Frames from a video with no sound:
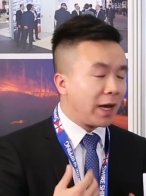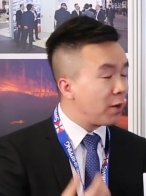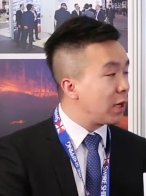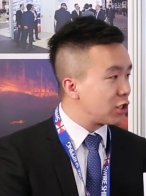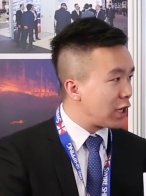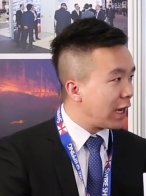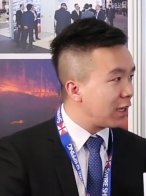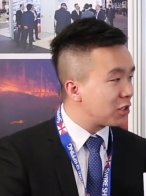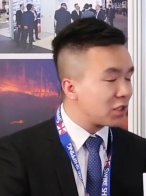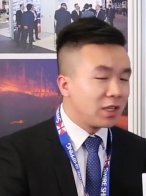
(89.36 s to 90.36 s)
play with
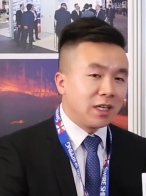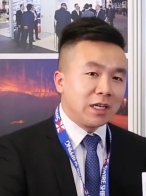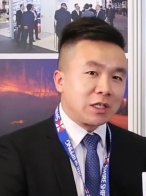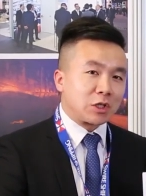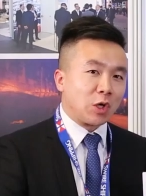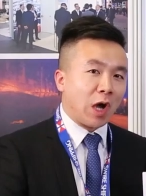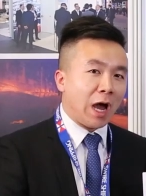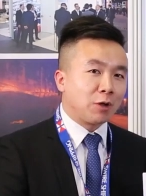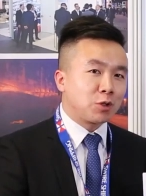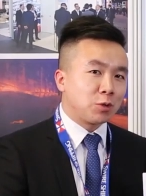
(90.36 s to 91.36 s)
Chinese, so
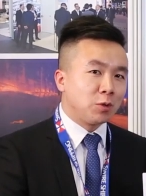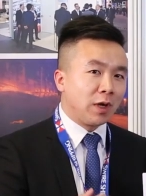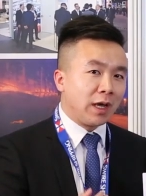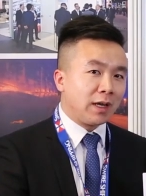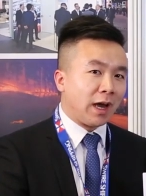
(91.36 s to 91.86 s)
how to